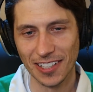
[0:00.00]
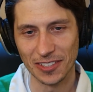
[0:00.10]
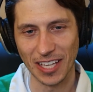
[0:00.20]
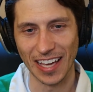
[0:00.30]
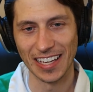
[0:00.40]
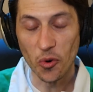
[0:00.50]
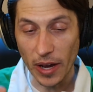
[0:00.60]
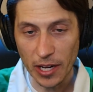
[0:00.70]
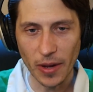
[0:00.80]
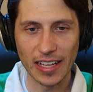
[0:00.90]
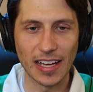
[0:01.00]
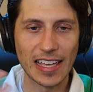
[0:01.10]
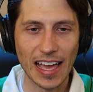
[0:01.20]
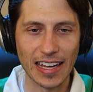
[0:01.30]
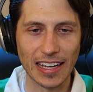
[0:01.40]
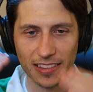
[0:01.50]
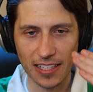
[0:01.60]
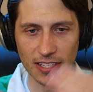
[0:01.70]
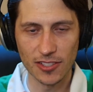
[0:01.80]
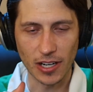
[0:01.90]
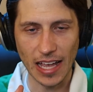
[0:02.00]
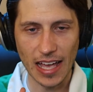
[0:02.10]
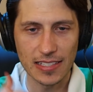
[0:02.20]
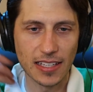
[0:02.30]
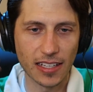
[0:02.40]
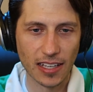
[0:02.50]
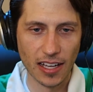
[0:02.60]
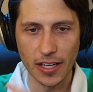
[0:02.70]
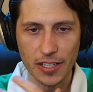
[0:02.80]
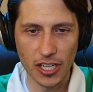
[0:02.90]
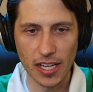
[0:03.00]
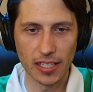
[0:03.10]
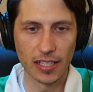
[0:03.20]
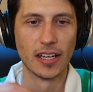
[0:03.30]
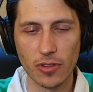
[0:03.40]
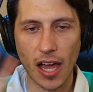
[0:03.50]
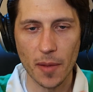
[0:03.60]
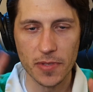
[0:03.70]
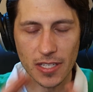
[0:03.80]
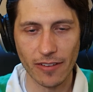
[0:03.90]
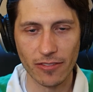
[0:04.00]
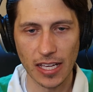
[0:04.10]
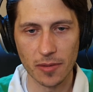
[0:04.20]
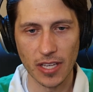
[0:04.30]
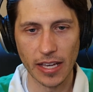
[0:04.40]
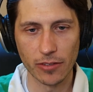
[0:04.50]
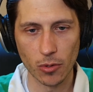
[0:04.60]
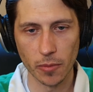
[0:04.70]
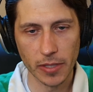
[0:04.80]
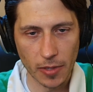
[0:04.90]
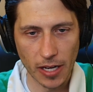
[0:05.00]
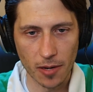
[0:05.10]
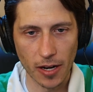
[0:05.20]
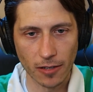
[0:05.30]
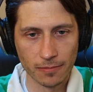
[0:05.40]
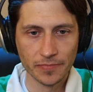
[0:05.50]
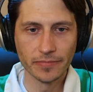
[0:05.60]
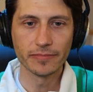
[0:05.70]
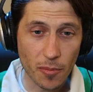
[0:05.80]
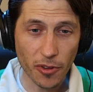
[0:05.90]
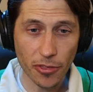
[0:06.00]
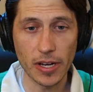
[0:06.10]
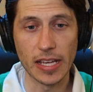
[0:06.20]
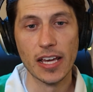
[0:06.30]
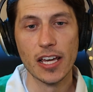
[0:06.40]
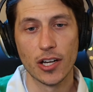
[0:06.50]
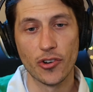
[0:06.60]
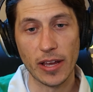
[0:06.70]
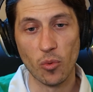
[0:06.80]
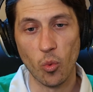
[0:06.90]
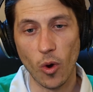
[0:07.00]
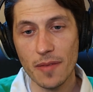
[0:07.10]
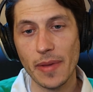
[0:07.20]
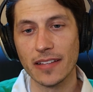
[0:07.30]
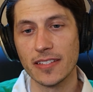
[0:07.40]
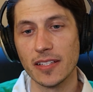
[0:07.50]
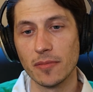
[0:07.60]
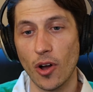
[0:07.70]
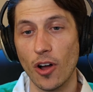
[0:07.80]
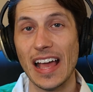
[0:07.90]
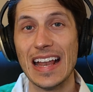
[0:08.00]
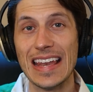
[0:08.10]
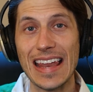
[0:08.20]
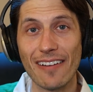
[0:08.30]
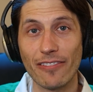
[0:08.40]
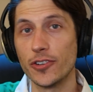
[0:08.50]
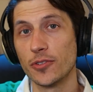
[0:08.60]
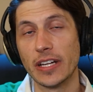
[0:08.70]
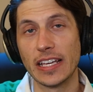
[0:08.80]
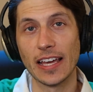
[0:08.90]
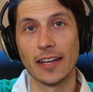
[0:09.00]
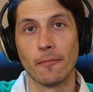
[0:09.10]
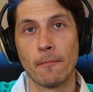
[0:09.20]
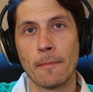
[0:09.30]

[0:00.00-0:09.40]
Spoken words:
Okay, wink, wink. Again, this is sarcastic, tongue-in-cheek. Do the opposite of everything I'm saying if you want to become an animator. Number three, create one bouncing ball and never do it again.